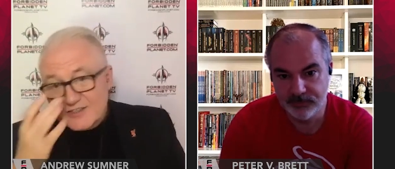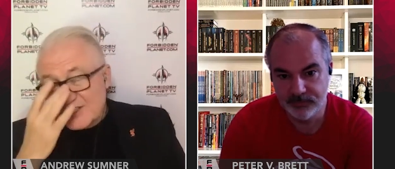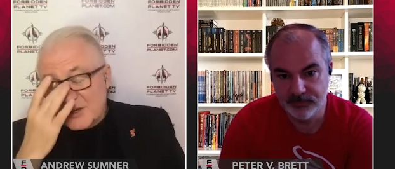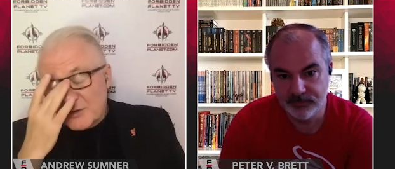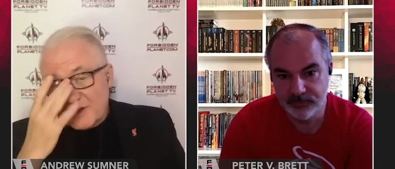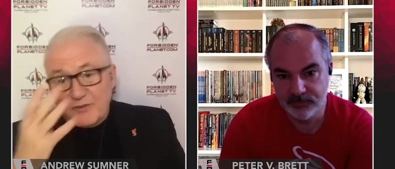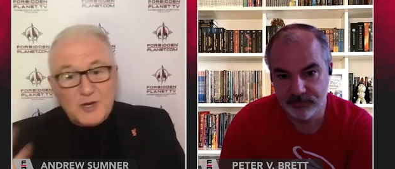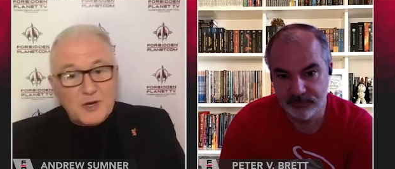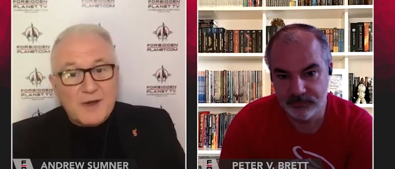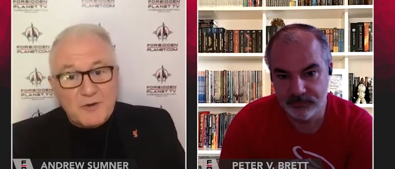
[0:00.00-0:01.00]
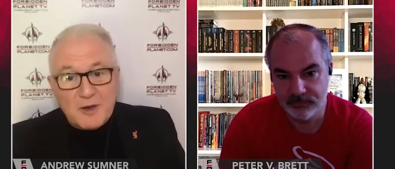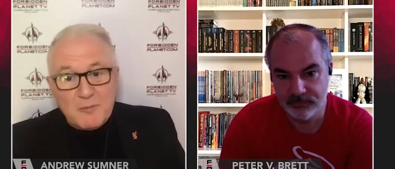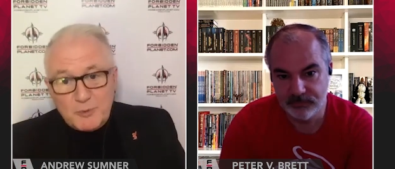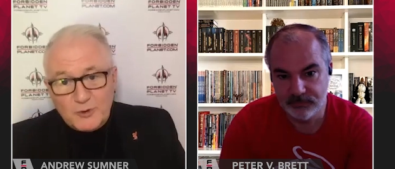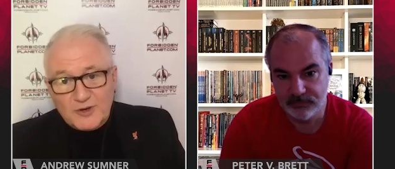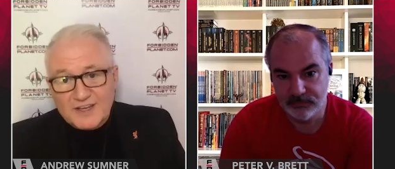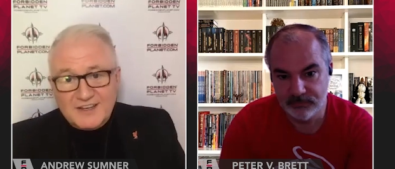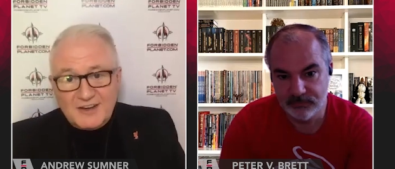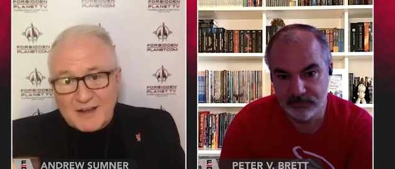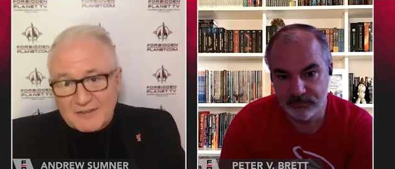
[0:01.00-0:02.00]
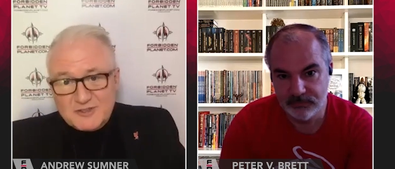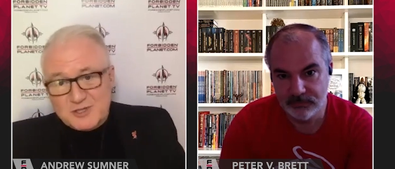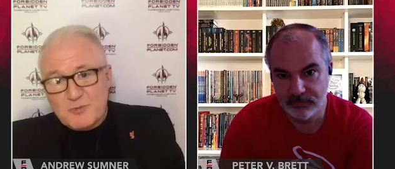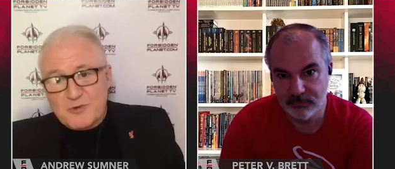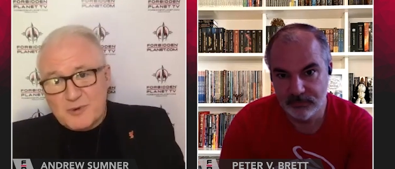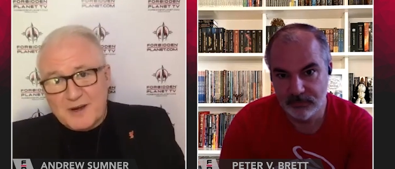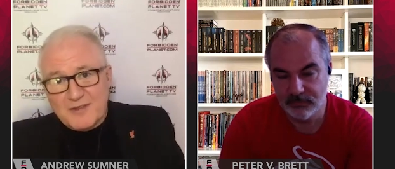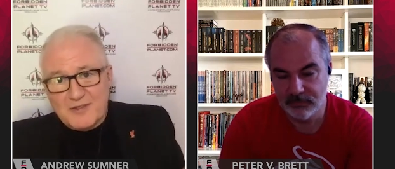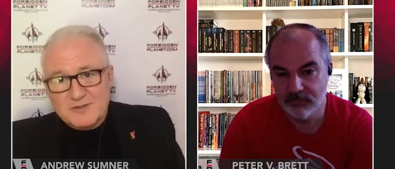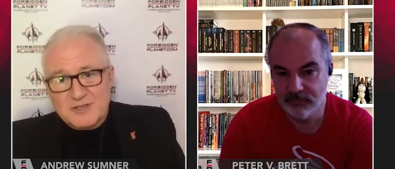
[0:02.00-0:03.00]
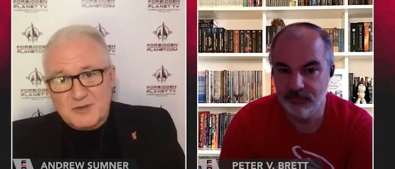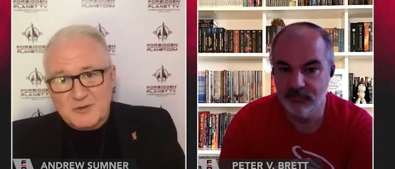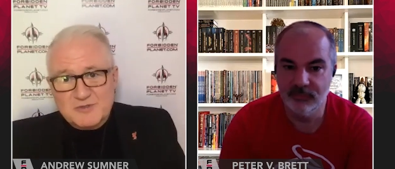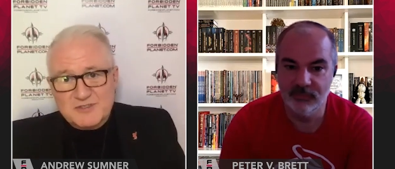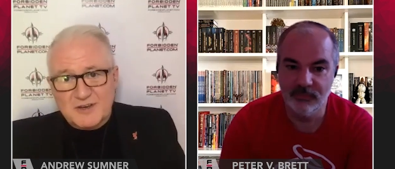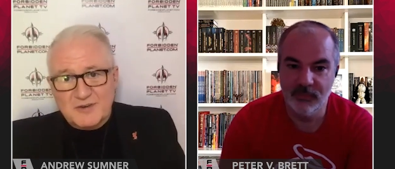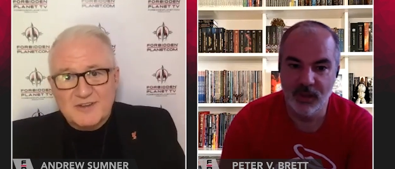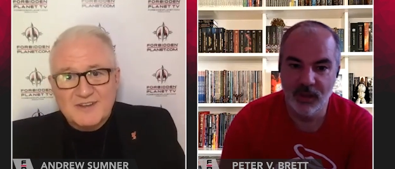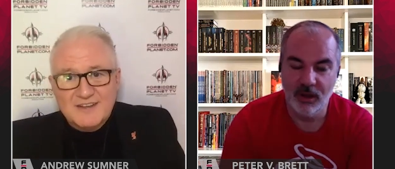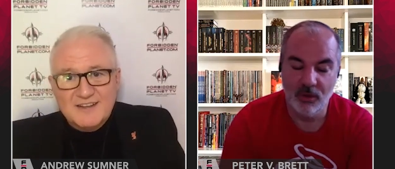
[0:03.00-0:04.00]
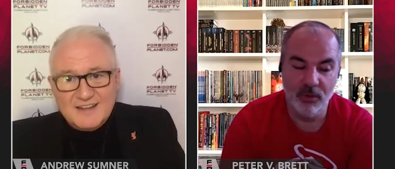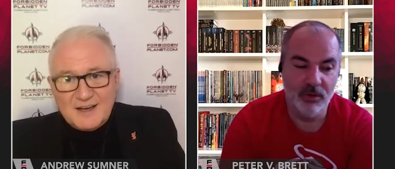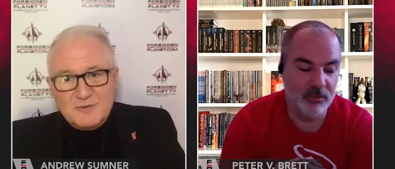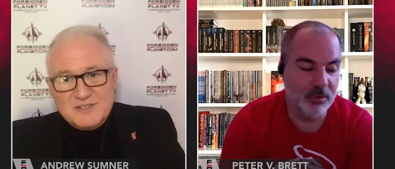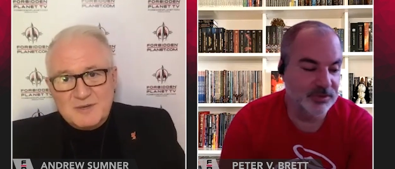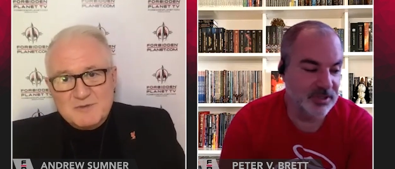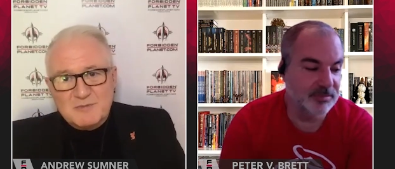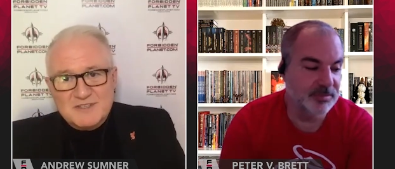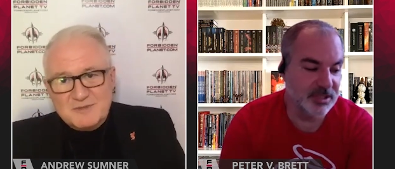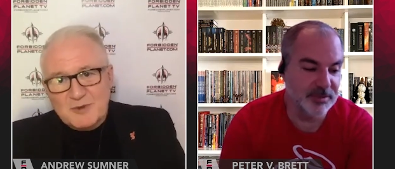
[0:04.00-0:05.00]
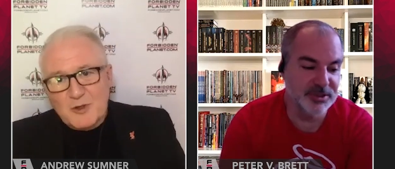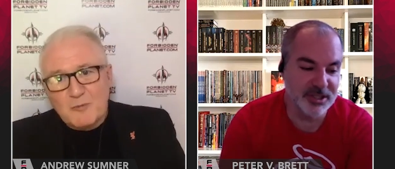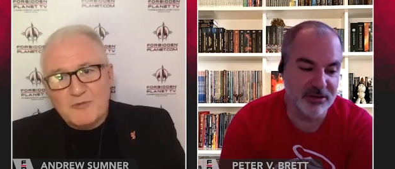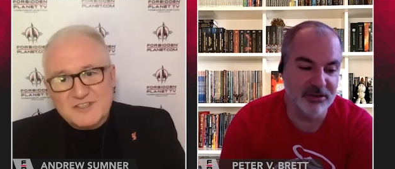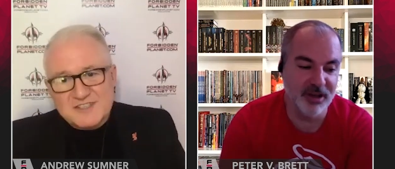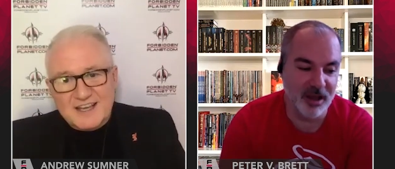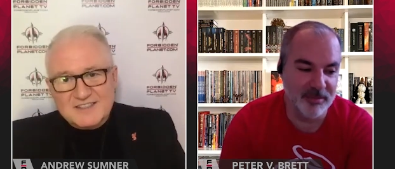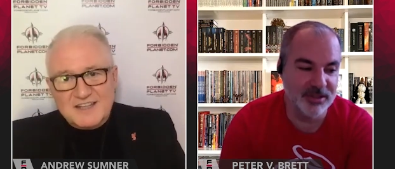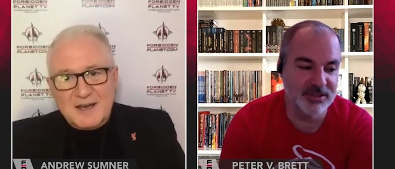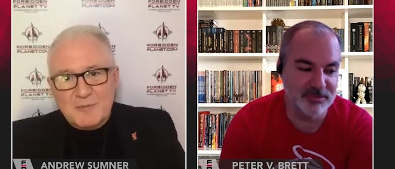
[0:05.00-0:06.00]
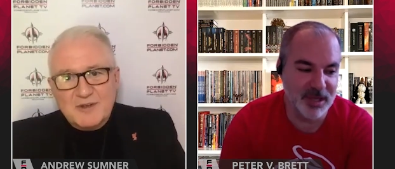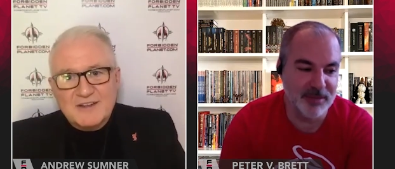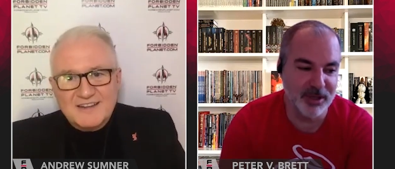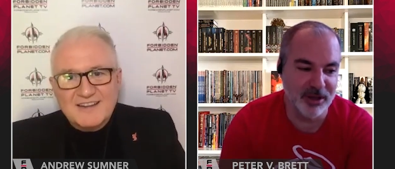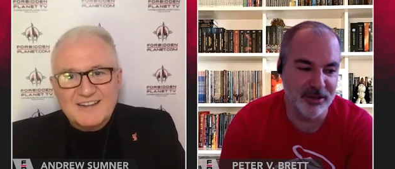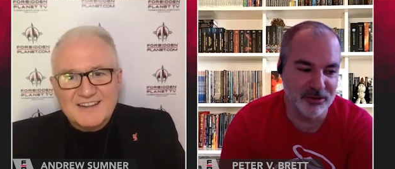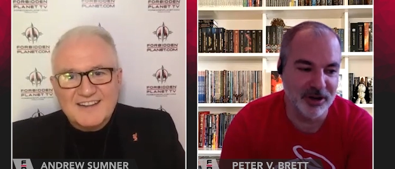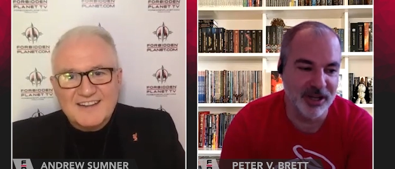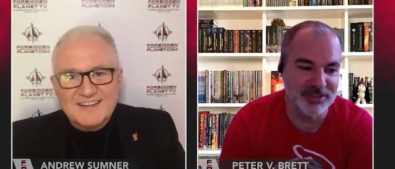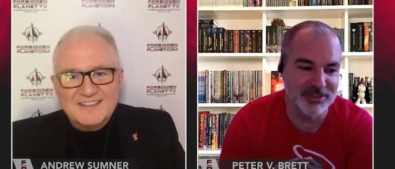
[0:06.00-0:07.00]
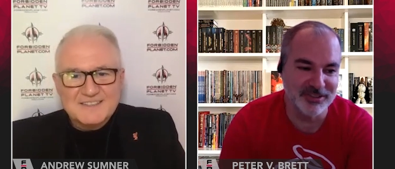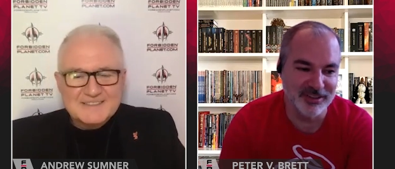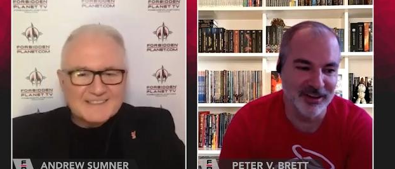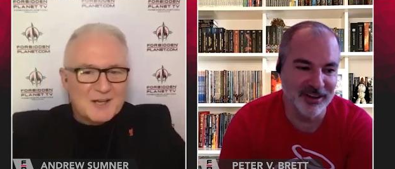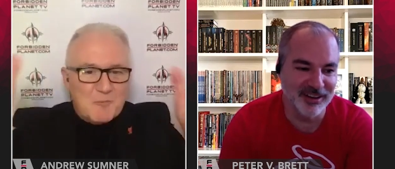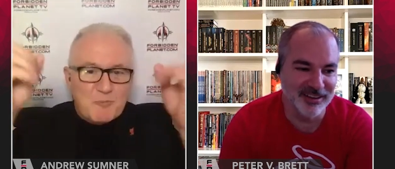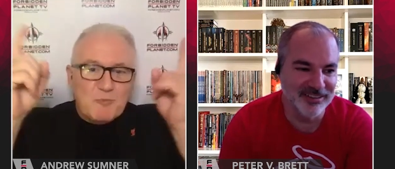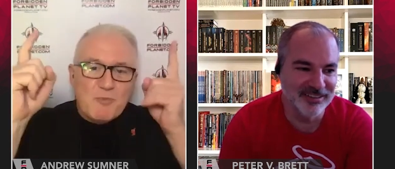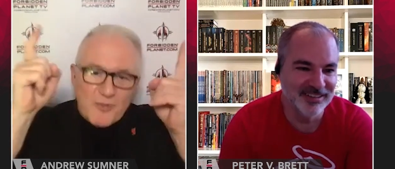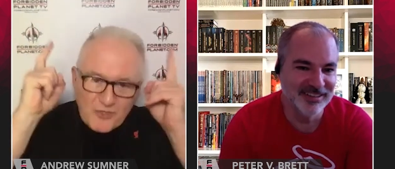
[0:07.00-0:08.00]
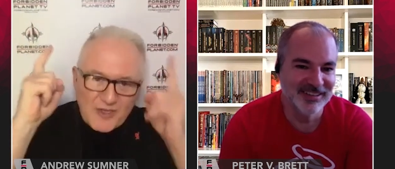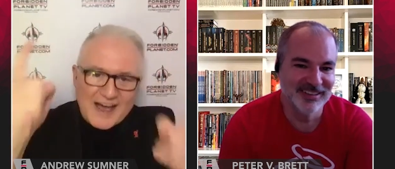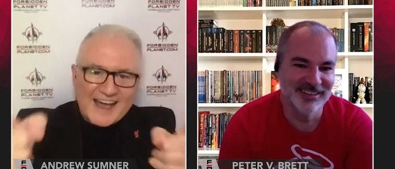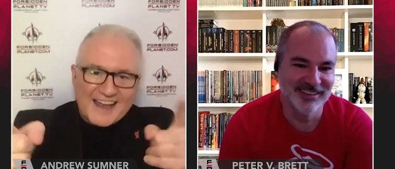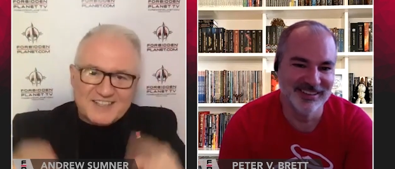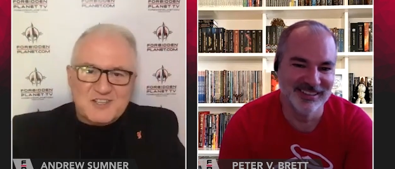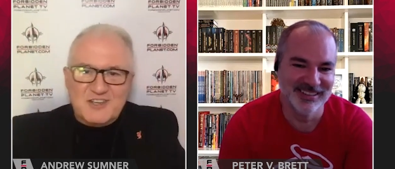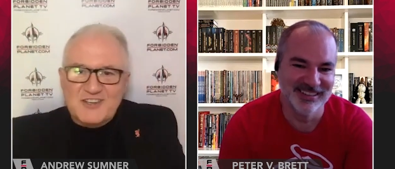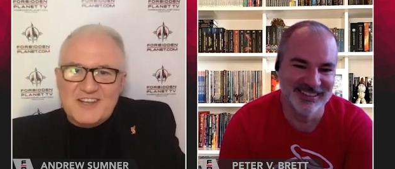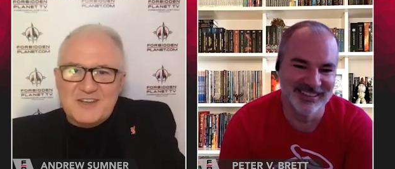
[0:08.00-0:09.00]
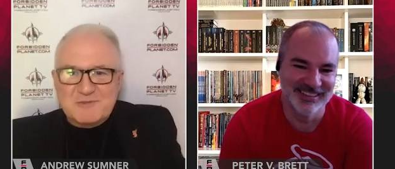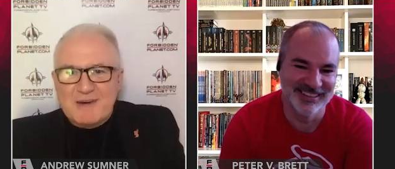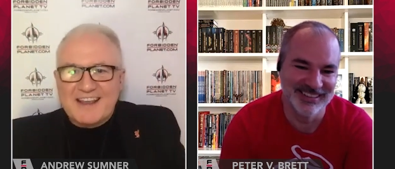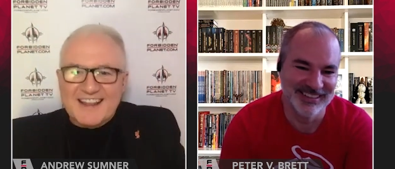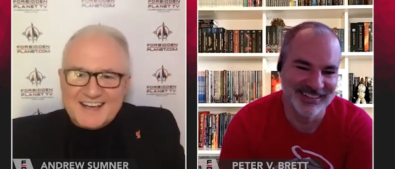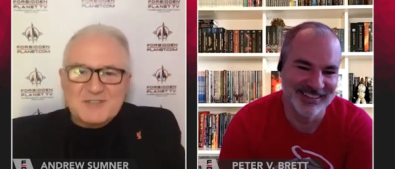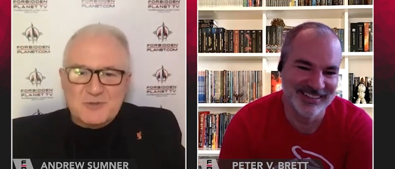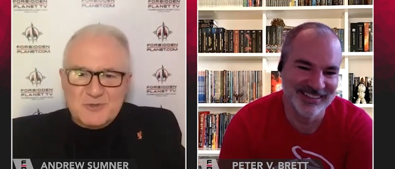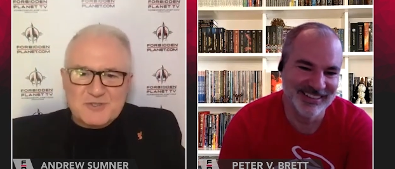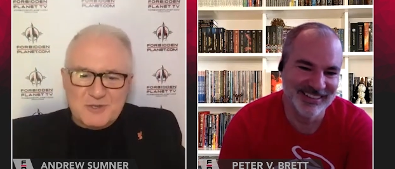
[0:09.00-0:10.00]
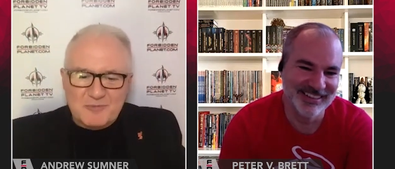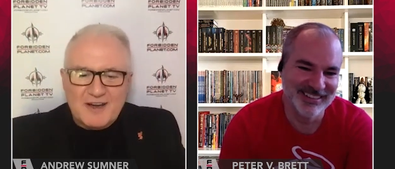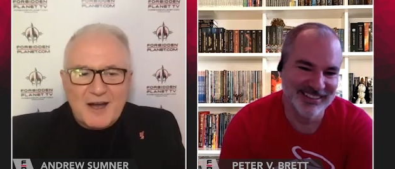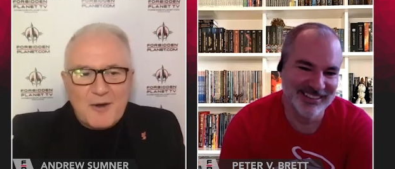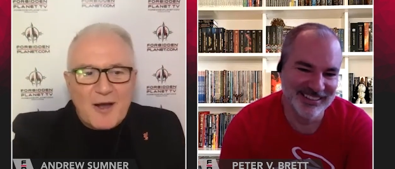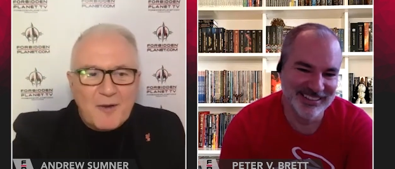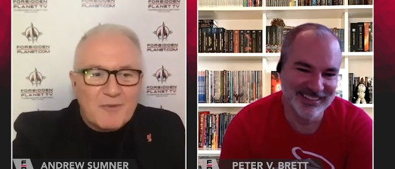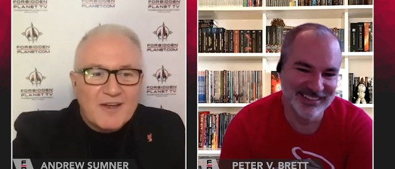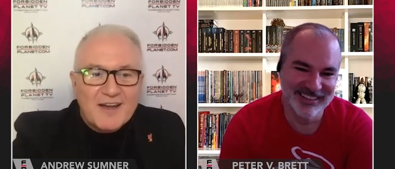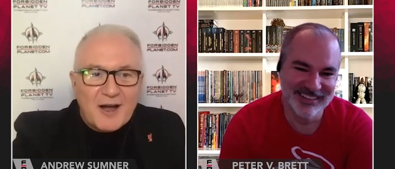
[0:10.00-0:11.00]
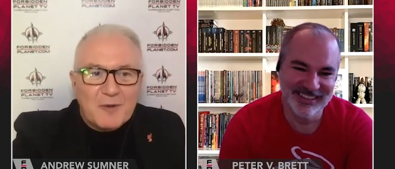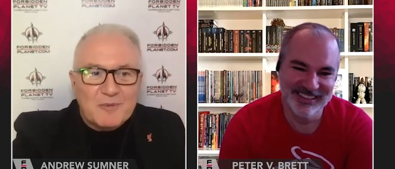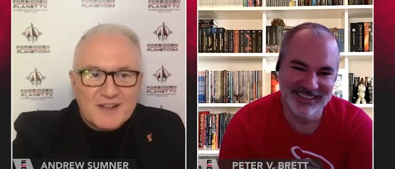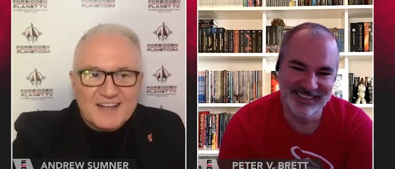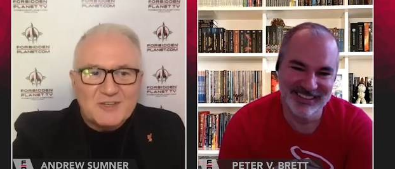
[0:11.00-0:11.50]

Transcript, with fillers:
Speaker 1: to if you create your own book, you don't have to jump through any of those hoops. So that would seem well, to be Demon cycle Comics
Speaker 2: step. may be on the horizon.
Speaker 1: Uh, that is good news, mate. That is awesome. I, am I'm, I'm glad